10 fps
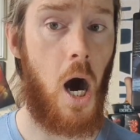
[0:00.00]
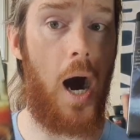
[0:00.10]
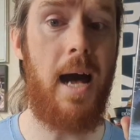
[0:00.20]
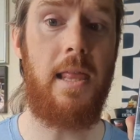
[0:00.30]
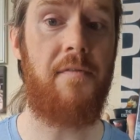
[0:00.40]

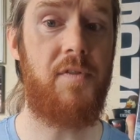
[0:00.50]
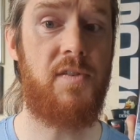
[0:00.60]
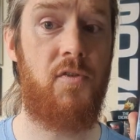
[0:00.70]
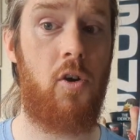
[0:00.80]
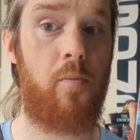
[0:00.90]
I love this
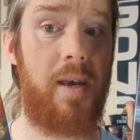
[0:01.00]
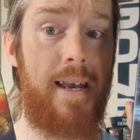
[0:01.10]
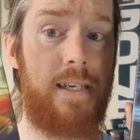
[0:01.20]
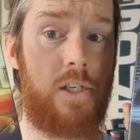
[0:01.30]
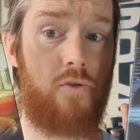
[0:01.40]
film. It
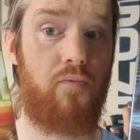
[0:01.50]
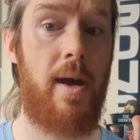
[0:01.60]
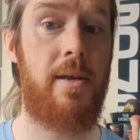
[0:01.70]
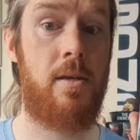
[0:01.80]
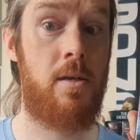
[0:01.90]
is
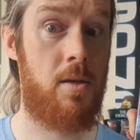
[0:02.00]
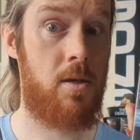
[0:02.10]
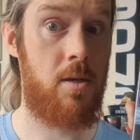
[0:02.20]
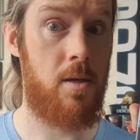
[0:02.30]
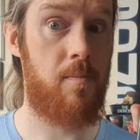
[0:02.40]
great.
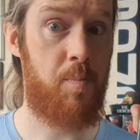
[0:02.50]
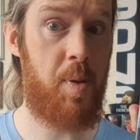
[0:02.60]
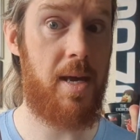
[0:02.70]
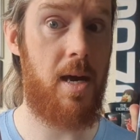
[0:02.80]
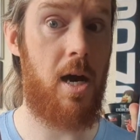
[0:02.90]

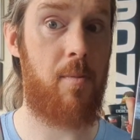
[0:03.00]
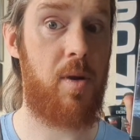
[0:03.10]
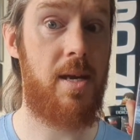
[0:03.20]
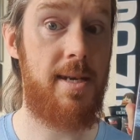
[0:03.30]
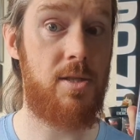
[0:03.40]
Pick it up.
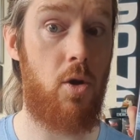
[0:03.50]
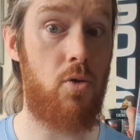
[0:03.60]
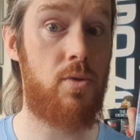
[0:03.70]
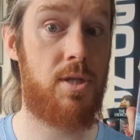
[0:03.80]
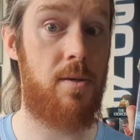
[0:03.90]
It's
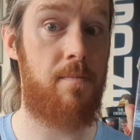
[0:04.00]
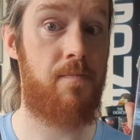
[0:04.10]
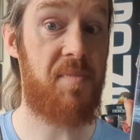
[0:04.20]
awesome.